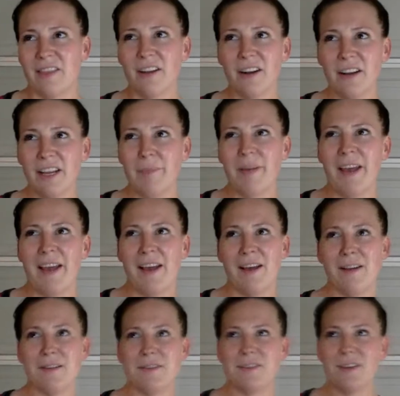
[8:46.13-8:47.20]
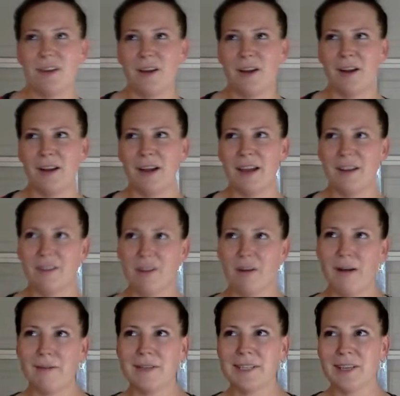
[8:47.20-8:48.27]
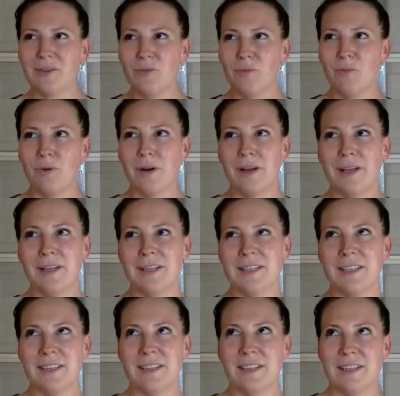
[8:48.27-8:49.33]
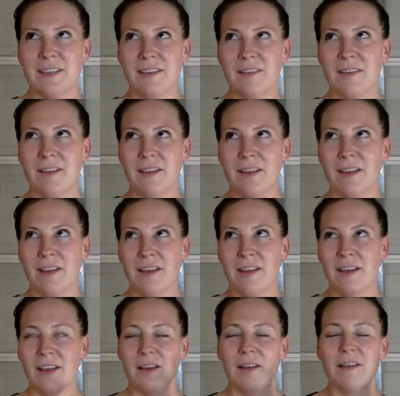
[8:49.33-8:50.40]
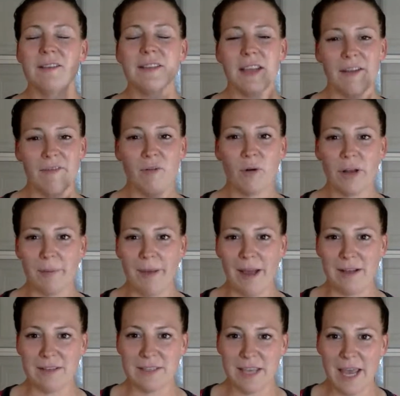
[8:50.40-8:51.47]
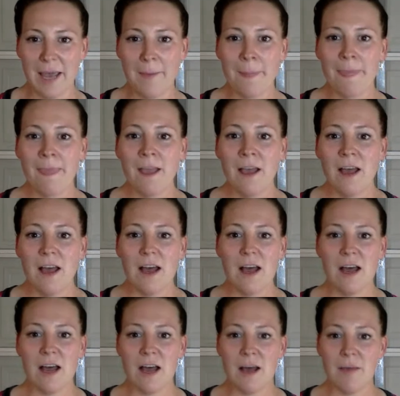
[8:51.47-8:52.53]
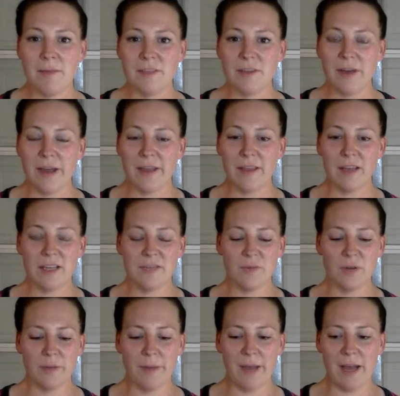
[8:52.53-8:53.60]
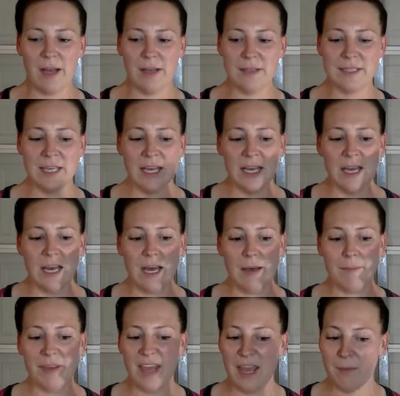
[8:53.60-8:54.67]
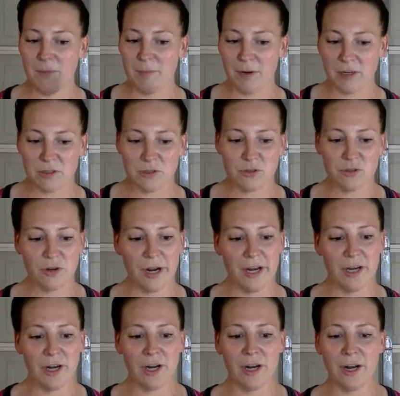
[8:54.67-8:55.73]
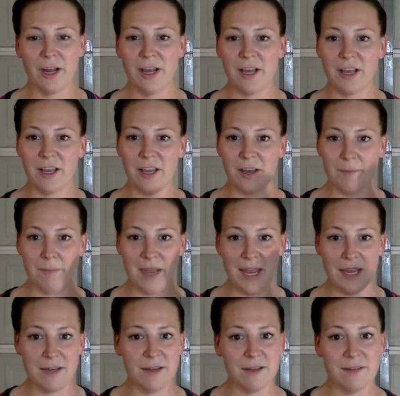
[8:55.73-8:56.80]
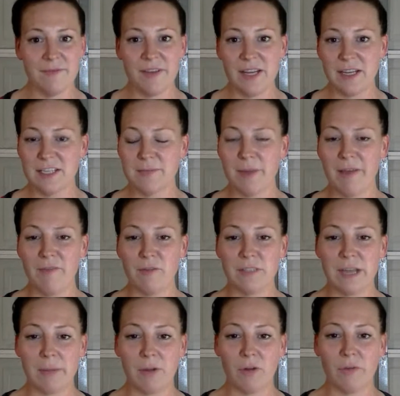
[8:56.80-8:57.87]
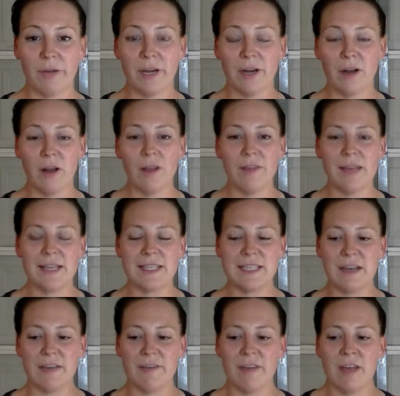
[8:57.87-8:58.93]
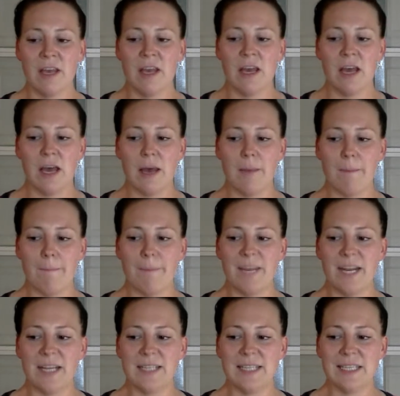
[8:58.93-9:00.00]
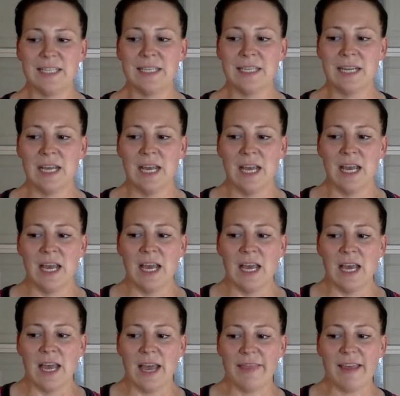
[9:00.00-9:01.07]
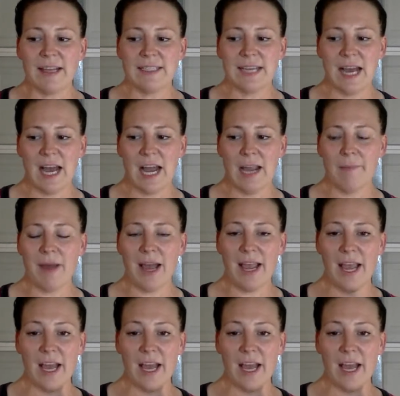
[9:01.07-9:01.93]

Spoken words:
30 pounds, or I don't know, I was like it was like 40 pounds, okay? So I had lost 40 pounds, became a personal trainer, made fitness my full-time career, all of that stuff. But I didn't, at that time, I